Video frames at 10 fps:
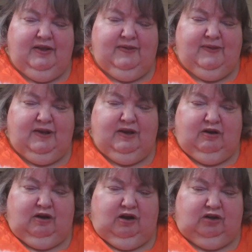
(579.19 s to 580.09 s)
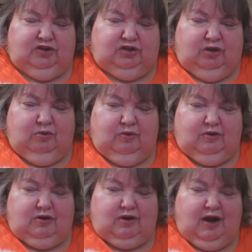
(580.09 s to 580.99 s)
and then it'll also
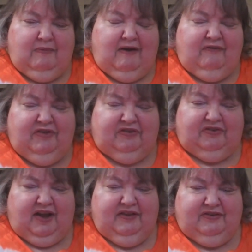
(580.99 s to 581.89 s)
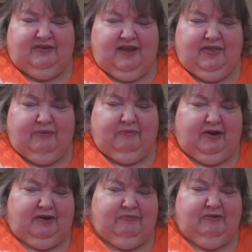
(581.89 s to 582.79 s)
come off the sides and the
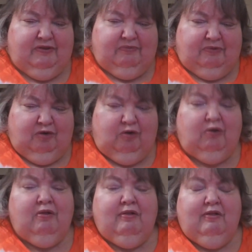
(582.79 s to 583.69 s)
bottom of the bowl